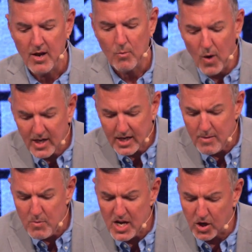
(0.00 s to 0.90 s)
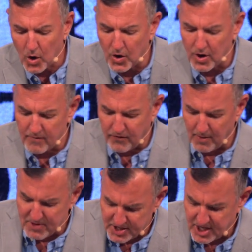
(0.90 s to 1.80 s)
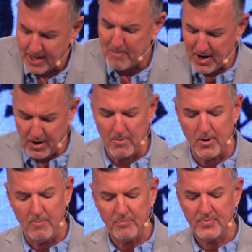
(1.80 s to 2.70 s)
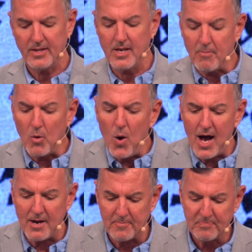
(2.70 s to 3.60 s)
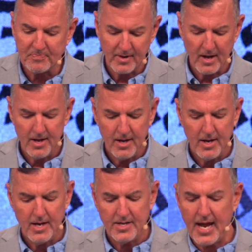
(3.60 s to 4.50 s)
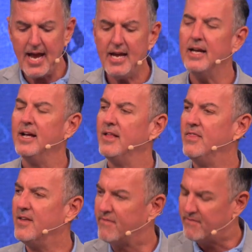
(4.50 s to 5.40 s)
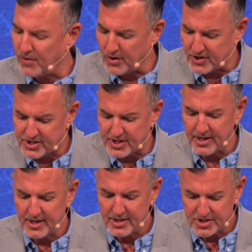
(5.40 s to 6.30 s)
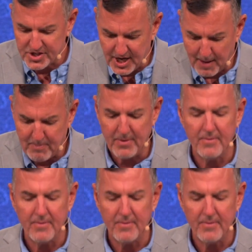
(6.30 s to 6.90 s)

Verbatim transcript: What can we learn from this parable? Number one, take the first step.